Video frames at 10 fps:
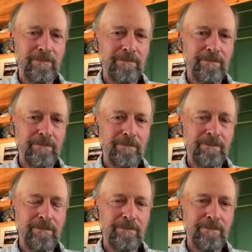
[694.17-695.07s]

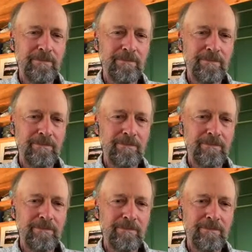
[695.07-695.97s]

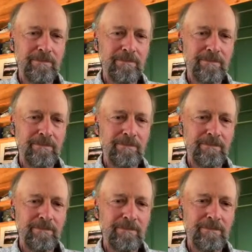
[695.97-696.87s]

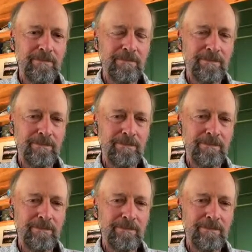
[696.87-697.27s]
The person shown says nothing.